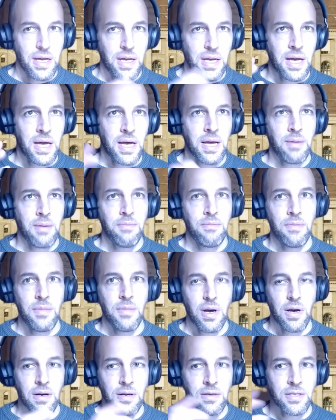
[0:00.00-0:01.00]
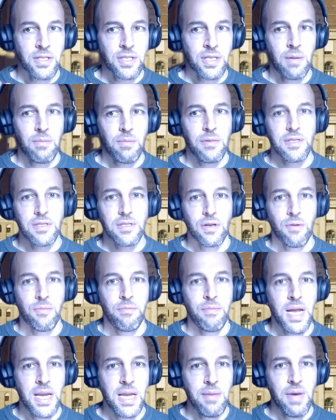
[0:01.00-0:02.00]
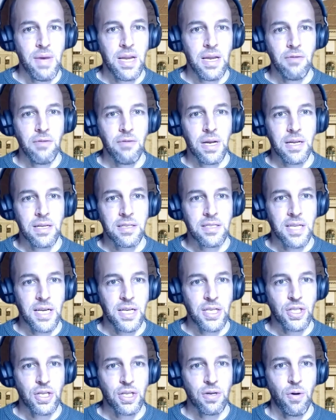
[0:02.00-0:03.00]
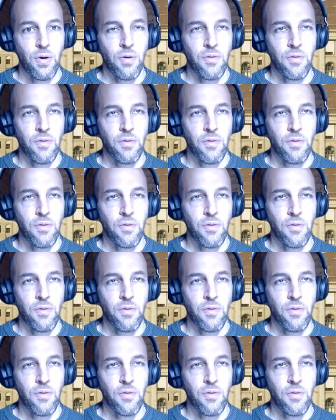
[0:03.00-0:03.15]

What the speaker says: ensembles, so many realization